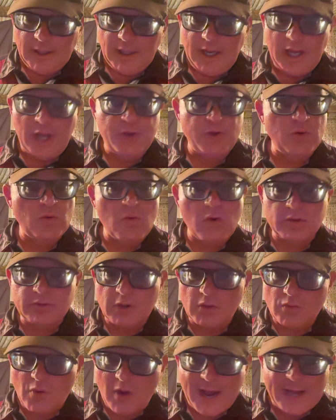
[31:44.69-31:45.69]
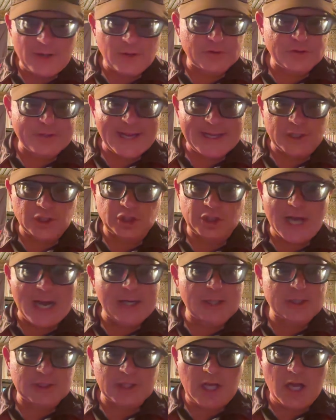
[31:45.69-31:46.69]
and you're wondering why your second shot
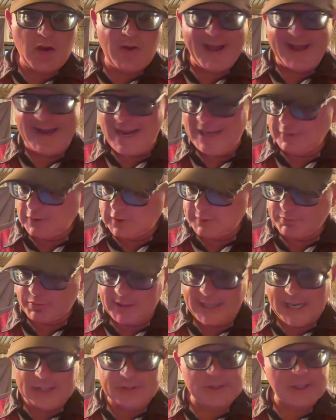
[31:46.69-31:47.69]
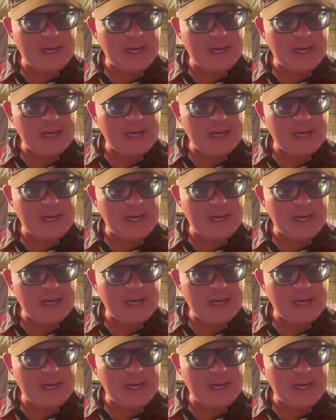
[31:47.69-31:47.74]
is low, it ain't the springs,